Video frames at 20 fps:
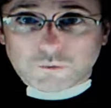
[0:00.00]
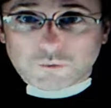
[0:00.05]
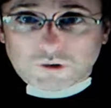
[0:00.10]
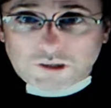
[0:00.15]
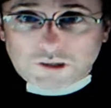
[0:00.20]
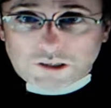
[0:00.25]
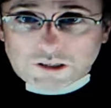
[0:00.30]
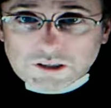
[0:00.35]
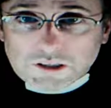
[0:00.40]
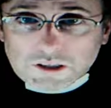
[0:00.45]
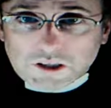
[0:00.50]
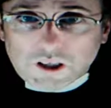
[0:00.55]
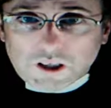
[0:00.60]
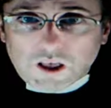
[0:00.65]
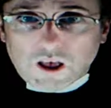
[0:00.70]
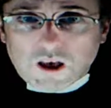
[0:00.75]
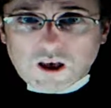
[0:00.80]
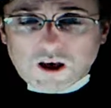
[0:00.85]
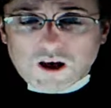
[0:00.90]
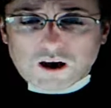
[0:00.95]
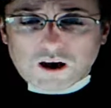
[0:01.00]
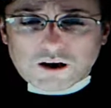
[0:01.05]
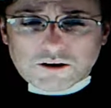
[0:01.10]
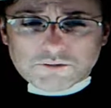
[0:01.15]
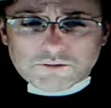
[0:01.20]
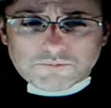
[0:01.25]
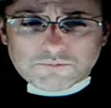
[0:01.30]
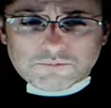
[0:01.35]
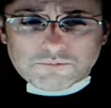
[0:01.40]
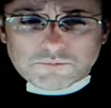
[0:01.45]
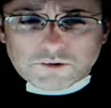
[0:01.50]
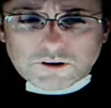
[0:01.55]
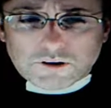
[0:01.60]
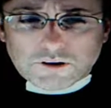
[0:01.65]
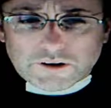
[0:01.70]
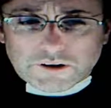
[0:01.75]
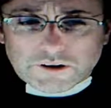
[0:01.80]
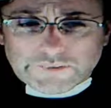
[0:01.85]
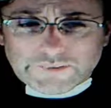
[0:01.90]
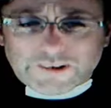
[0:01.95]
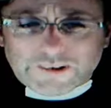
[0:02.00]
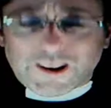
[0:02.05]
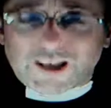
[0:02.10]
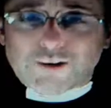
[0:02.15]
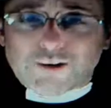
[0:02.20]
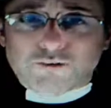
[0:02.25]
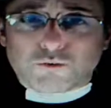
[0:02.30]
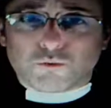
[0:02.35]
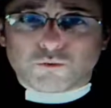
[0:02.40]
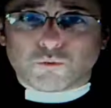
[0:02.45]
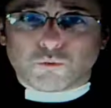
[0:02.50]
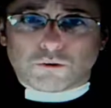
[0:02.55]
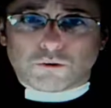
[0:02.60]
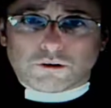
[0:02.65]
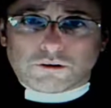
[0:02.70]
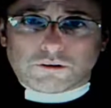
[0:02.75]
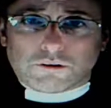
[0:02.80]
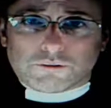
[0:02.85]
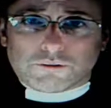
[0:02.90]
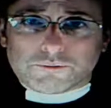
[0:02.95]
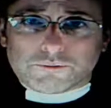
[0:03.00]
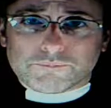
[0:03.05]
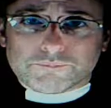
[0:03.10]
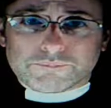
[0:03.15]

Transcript: will, in the natural world.